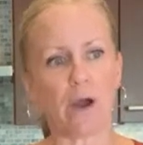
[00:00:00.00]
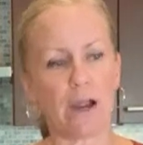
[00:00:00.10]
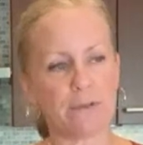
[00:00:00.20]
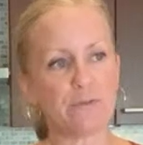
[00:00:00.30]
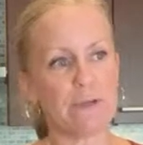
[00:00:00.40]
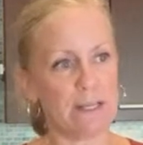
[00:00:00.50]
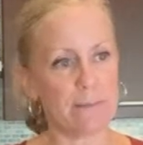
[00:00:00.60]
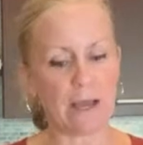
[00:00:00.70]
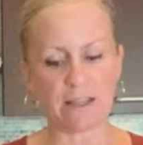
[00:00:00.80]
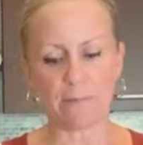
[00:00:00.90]
I was reading
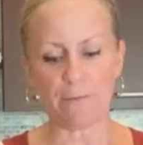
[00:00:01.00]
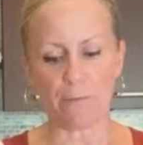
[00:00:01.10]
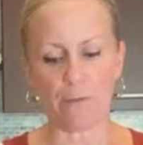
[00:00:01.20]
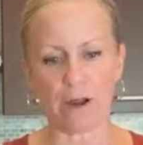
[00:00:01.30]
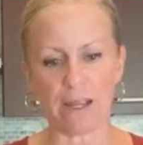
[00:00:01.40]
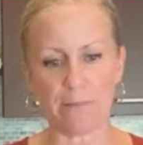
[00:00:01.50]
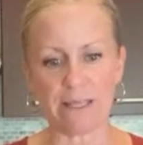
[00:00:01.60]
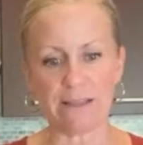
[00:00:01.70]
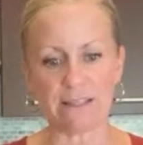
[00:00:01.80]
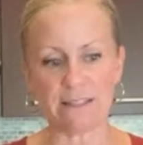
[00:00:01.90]
about that before I
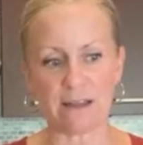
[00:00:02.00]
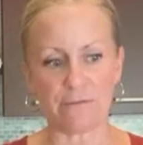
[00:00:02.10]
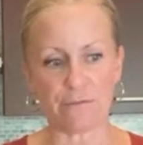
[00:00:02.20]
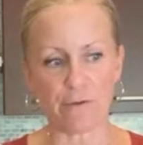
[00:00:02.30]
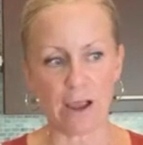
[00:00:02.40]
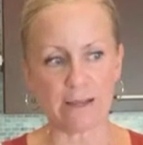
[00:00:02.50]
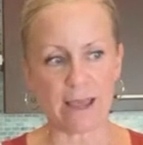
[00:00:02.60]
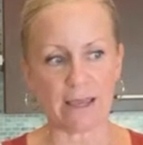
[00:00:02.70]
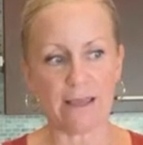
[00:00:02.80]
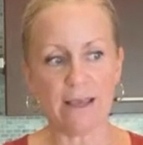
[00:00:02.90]
made this on Friday.